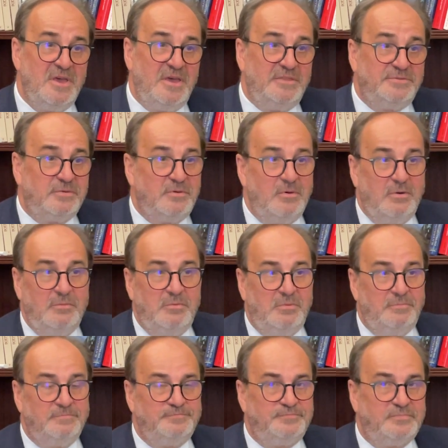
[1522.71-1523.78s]
and to
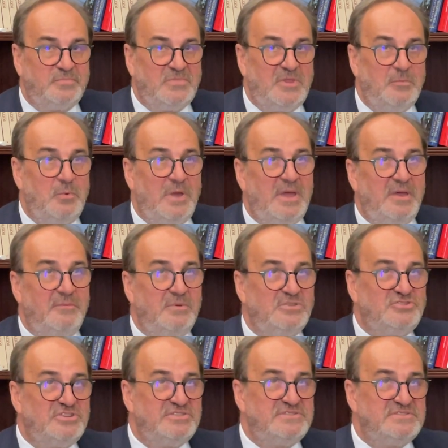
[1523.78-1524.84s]
go the way
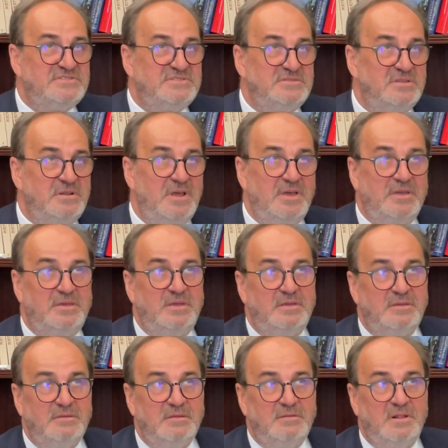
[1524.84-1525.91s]
which is like,
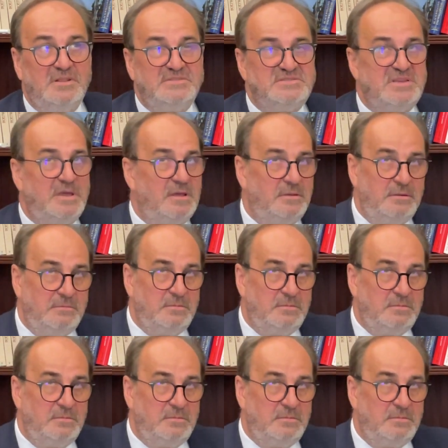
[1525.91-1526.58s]
let's say,